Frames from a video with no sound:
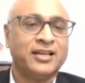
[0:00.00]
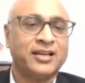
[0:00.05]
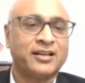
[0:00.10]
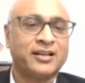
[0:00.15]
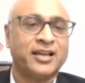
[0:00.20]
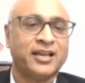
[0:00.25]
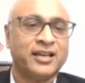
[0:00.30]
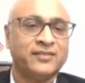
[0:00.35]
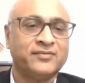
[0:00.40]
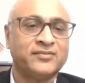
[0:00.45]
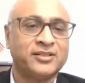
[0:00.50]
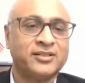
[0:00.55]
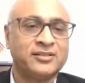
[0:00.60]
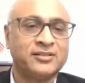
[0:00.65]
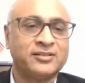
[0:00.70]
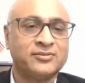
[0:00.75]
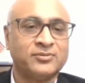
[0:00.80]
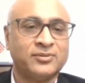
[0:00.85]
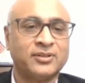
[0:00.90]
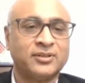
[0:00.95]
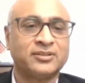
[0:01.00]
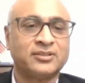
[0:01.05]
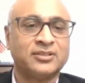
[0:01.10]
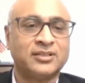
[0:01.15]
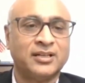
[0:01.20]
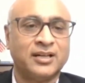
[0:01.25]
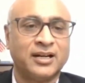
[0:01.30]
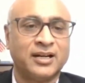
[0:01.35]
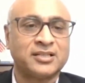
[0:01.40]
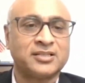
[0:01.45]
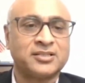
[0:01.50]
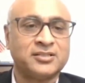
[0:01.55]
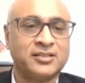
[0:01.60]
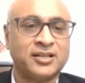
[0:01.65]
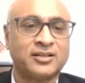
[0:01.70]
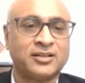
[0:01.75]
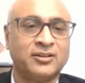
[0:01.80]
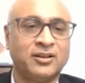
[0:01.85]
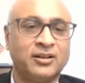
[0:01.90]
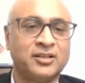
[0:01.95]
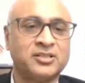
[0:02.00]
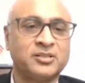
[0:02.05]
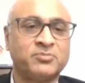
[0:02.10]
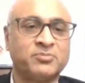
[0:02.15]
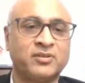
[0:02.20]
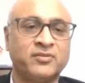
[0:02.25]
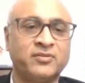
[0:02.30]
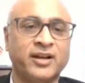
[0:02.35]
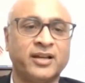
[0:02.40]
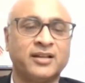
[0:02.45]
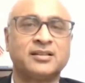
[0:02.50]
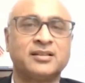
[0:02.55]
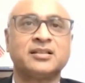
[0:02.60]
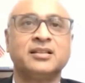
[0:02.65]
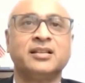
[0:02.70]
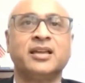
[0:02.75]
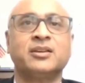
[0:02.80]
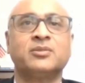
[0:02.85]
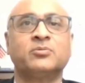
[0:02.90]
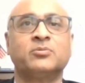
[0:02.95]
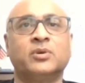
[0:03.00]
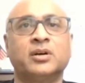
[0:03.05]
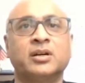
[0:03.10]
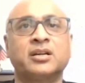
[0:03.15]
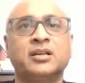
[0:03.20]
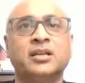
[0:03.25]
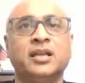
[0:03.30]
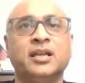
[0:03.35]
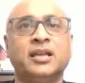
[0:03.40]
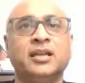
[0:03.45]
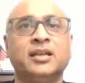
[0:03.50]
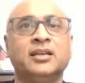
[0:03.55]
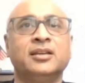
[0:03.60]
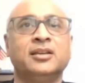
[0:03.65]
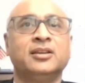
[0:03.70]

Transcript: arrived in one of the large technology providers like Workday